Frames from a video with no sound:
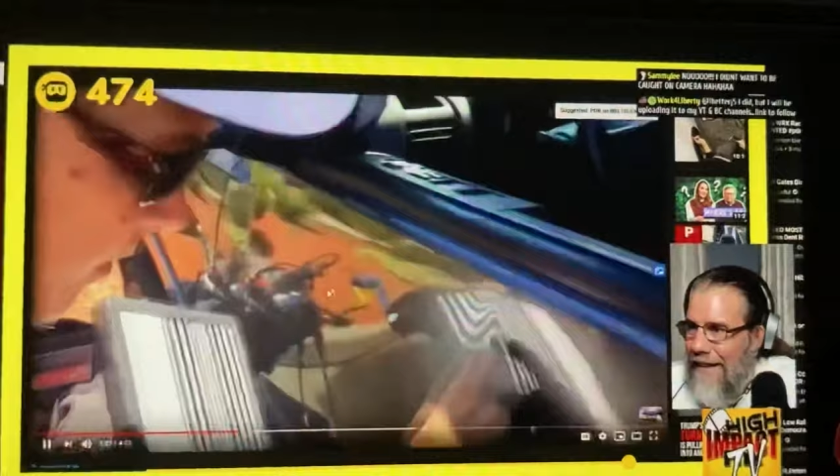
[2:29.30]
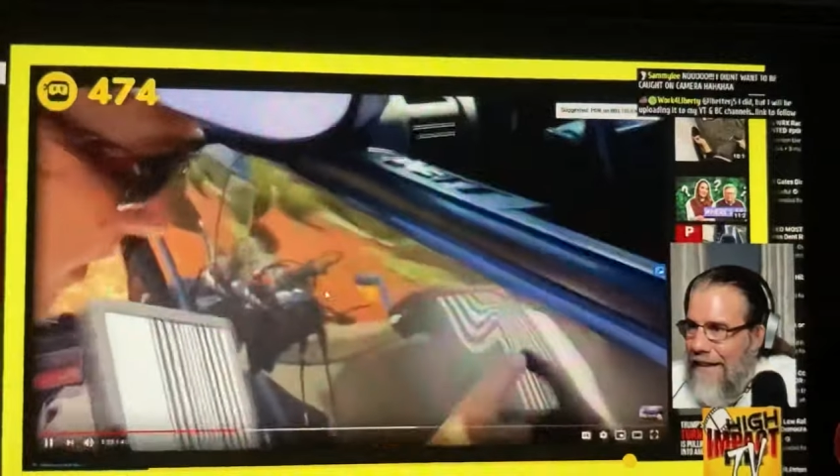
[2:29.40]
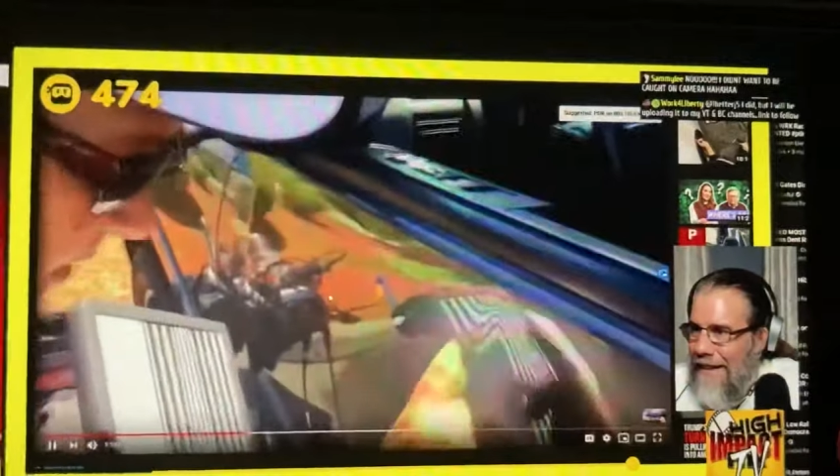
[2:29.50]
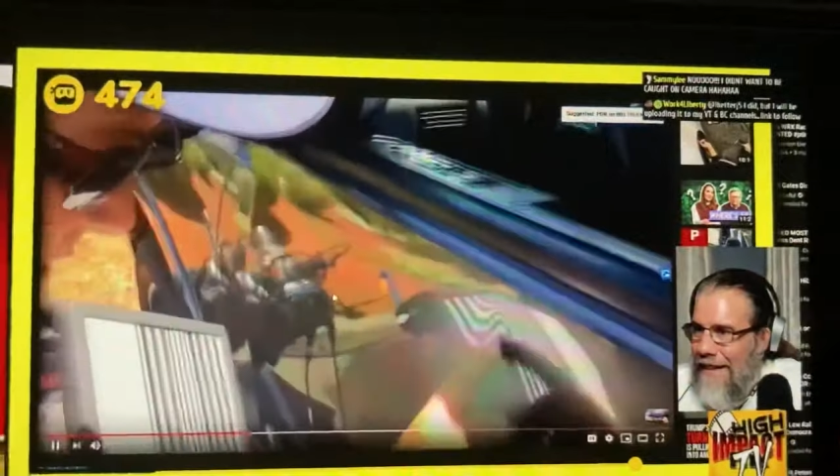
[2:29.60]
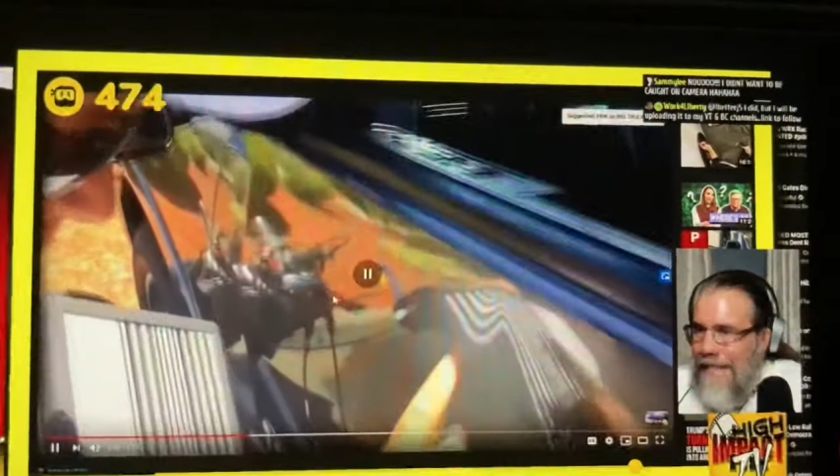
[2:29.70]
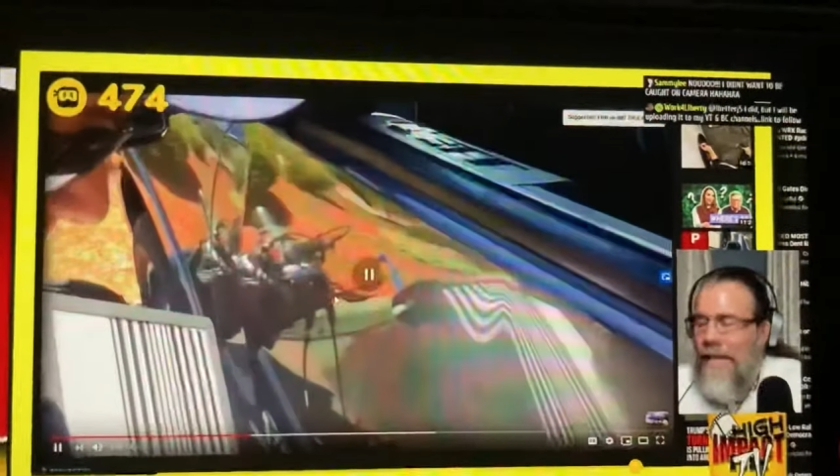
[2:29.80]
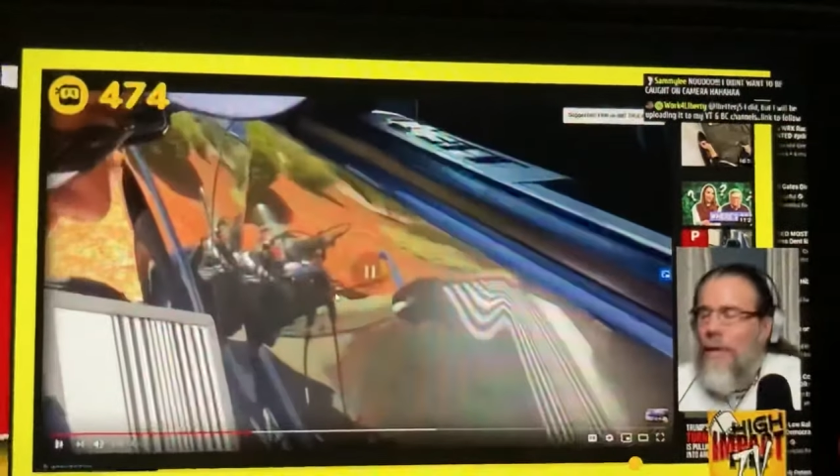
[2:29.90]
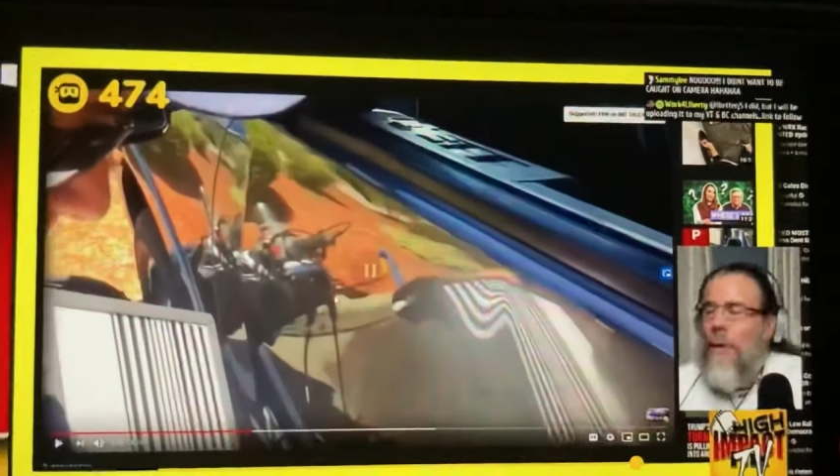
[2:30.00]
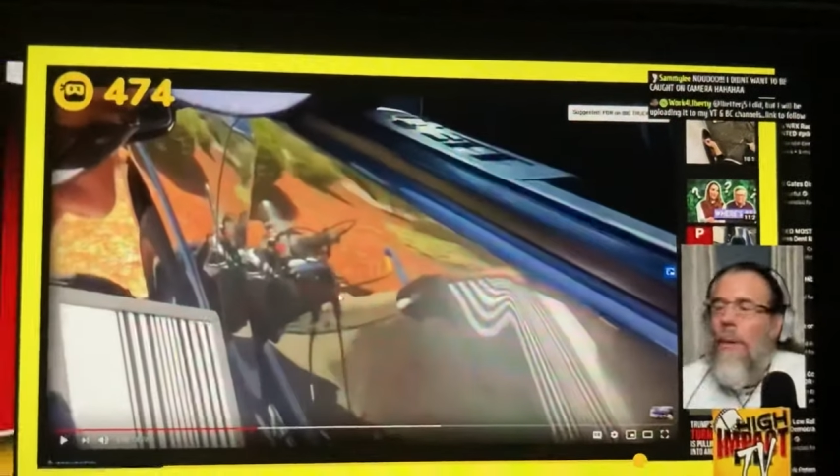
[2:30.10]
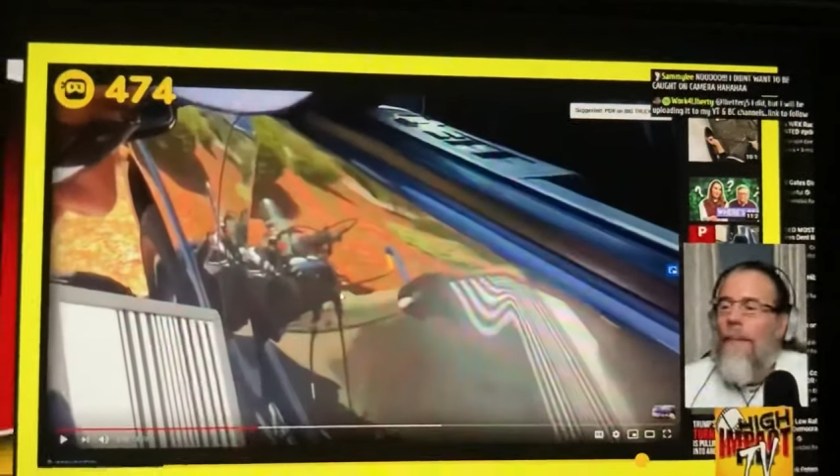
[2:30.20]
Right there. You
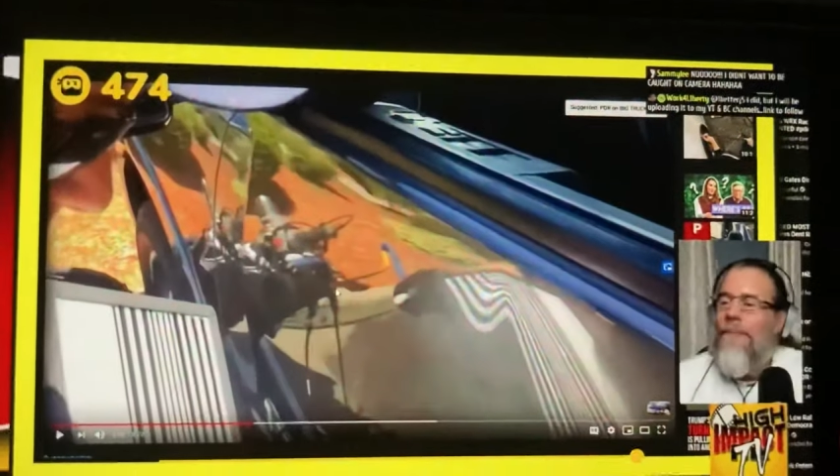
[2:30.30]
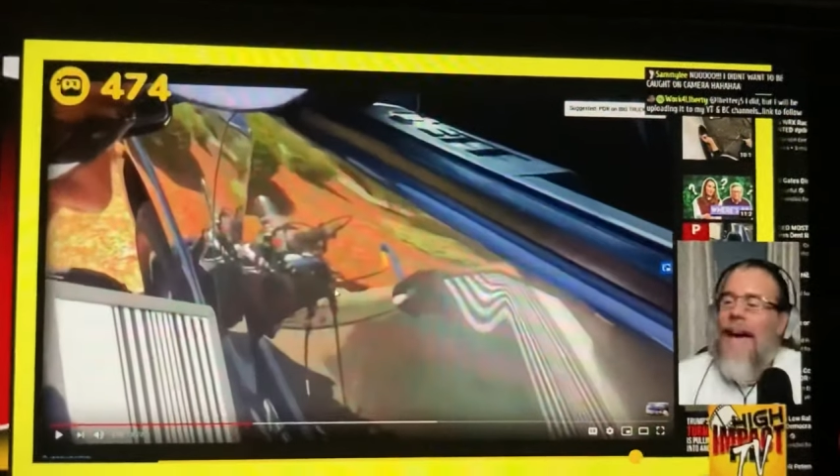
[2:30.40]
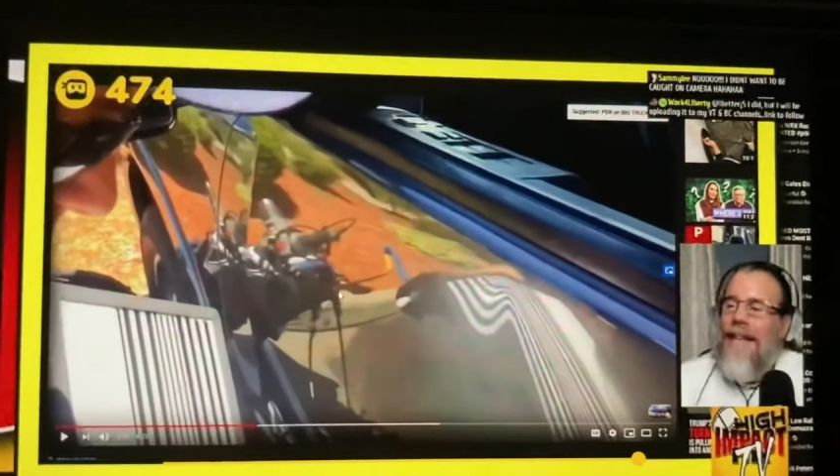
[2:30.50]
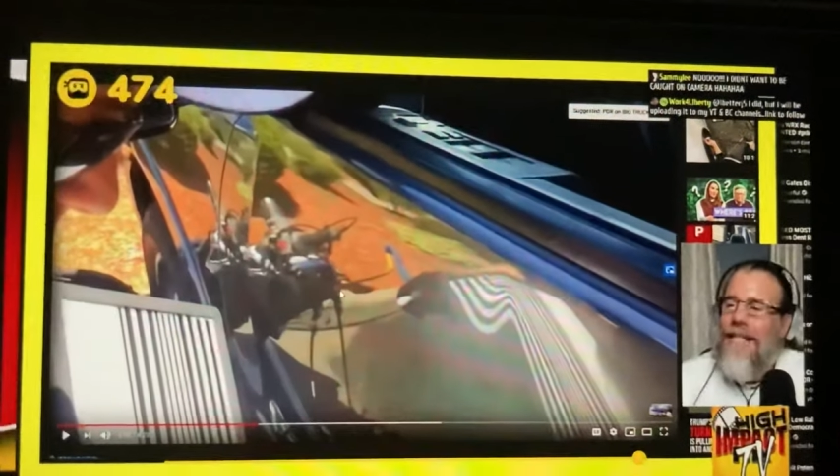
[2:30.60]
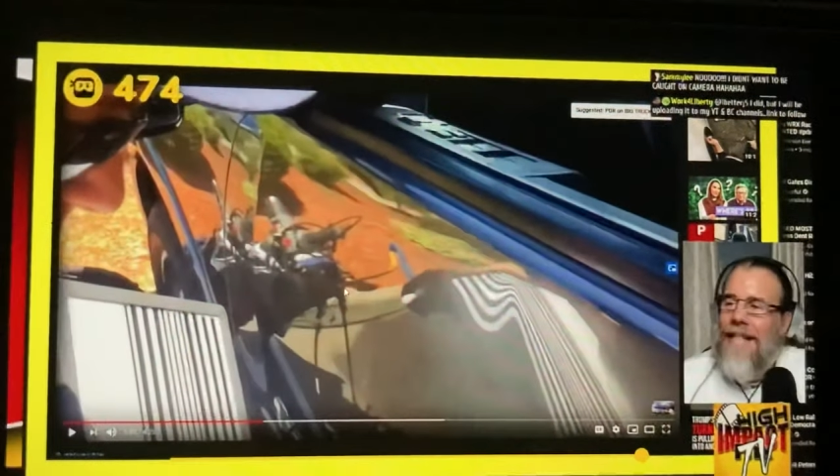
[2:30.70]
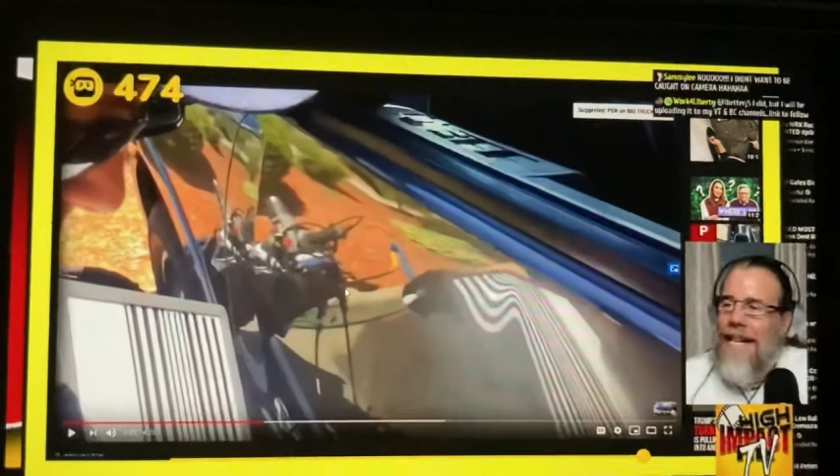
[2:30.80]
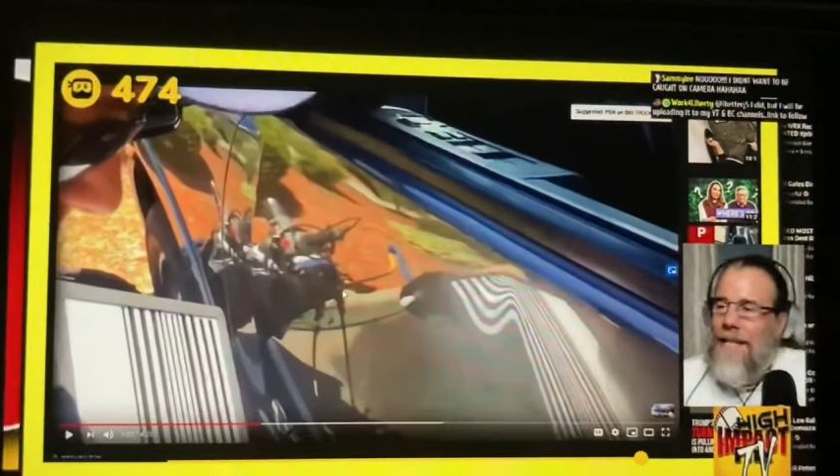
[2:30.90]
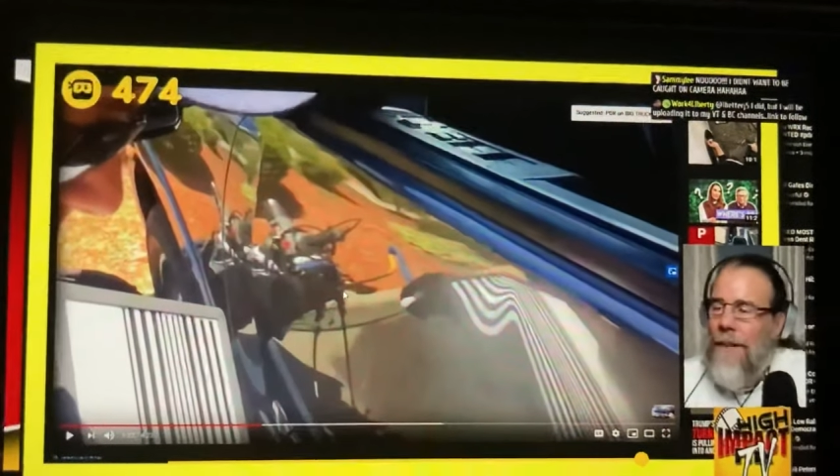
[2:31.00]
know what fascinates